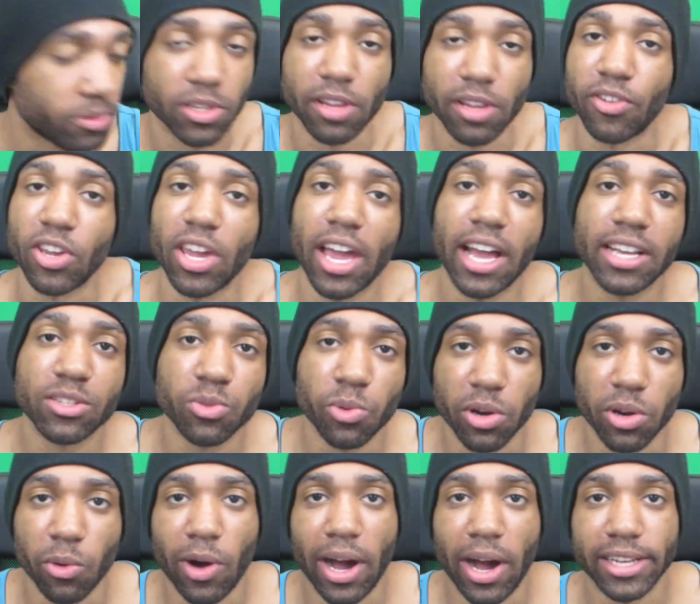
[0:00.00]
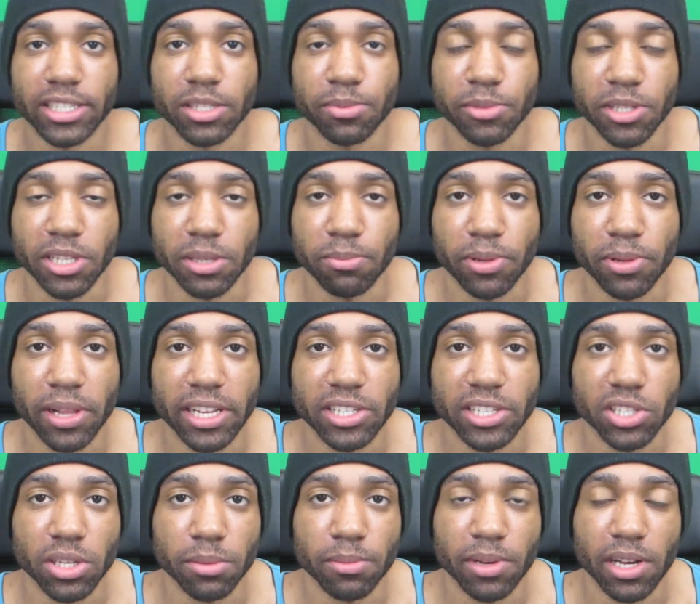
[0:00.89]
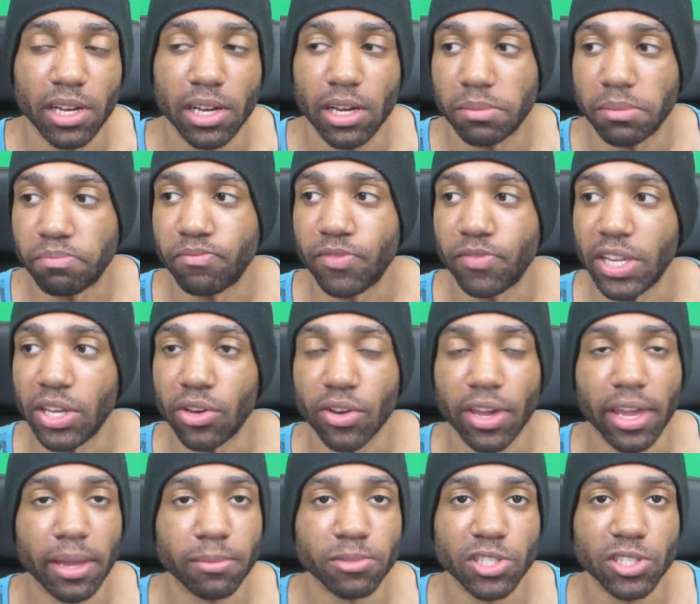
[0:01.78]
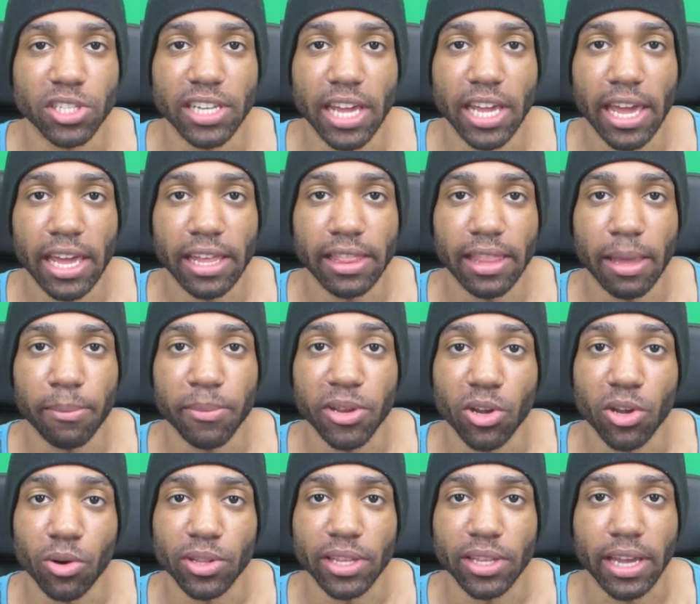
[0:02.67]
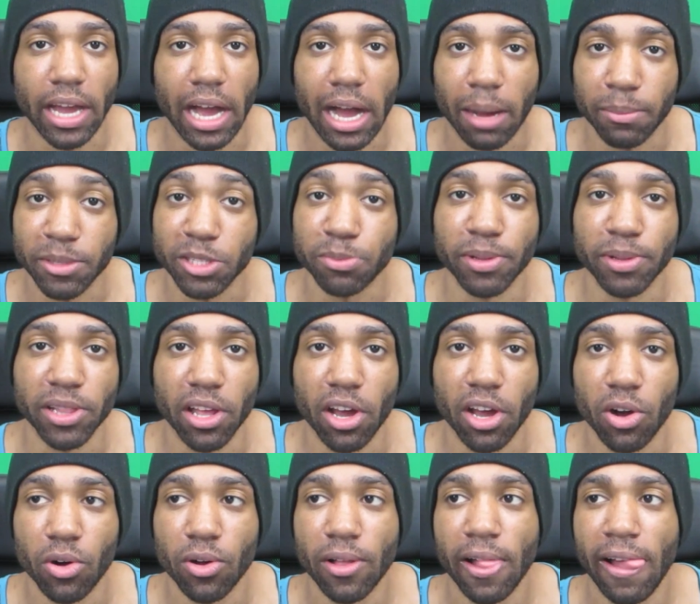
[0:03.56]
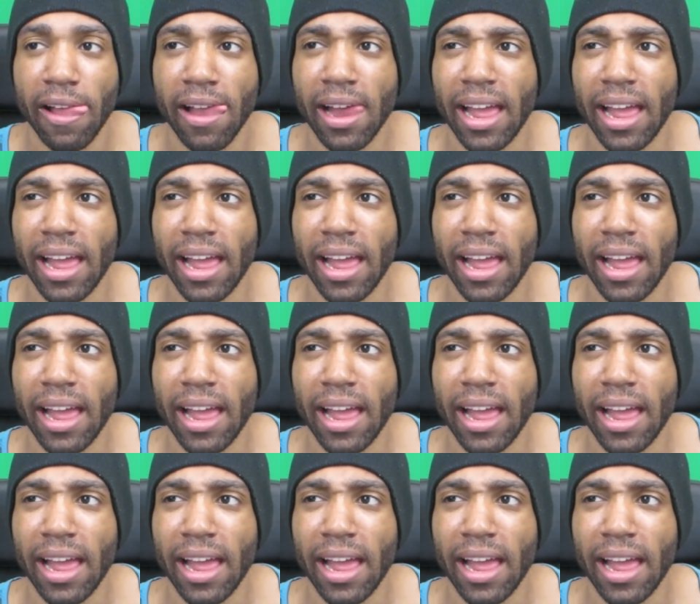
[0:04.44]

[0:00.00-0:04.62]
if you guys want to watch me play some video games today, let me know in the comments below.